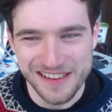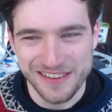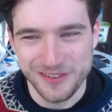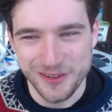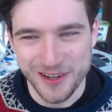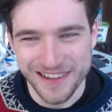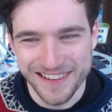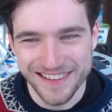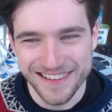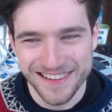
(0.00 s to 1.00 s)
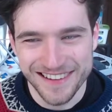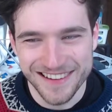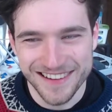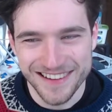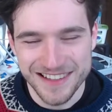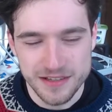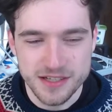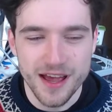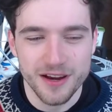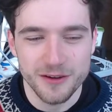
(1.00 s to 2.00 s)
for it. So
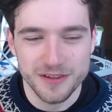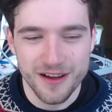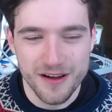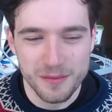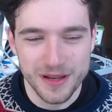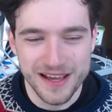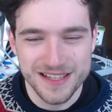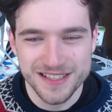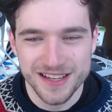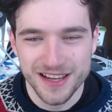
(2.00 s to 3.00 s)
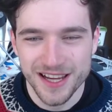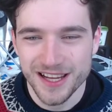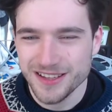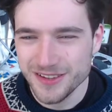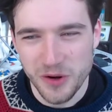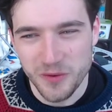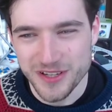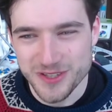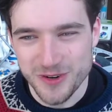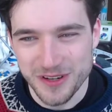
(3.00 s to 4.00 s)
head over to our place. Don't write
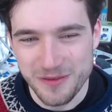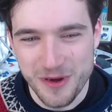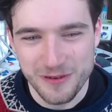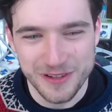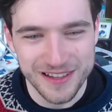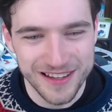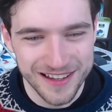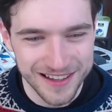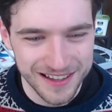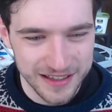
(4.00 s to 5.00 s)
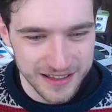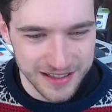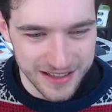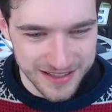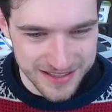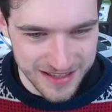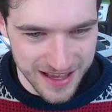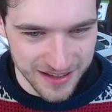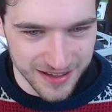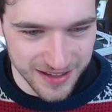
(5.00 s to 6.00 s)
Strontium Muffin.
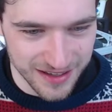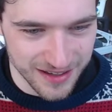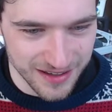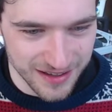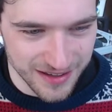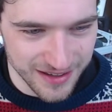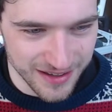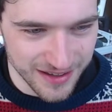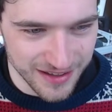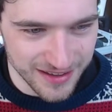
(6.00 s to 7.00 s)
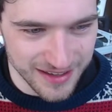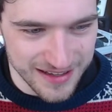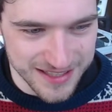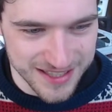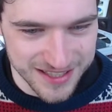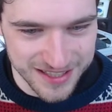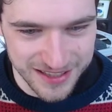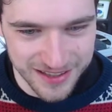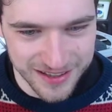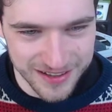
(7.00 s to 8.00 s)
Instead, let's
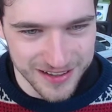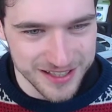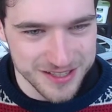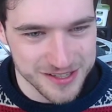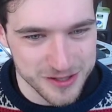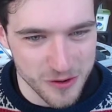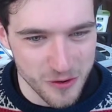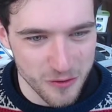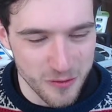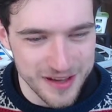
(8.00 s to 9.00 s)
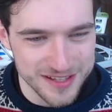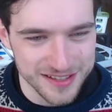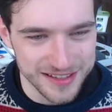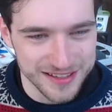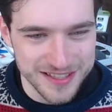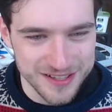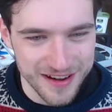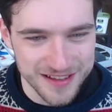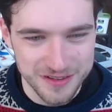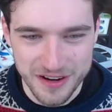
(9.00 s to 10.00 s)
let's draw a weasel in this
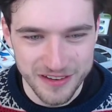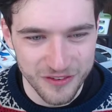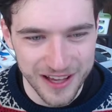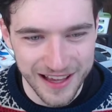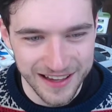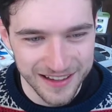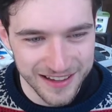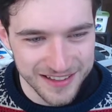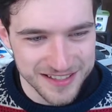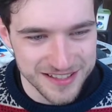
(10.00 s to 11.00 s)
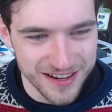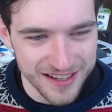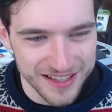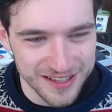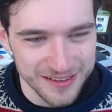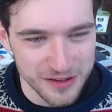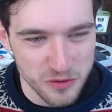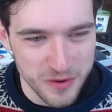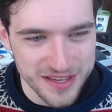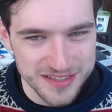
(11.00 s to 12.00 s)
trans rights flag. Just a tiny, cute little
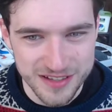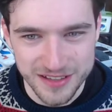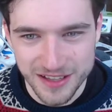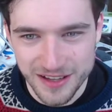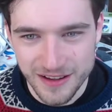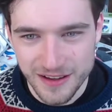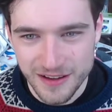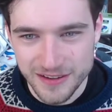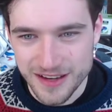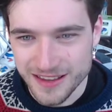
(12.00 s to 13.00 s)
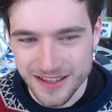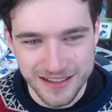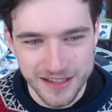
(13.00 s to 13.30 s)
weasel. Nothing,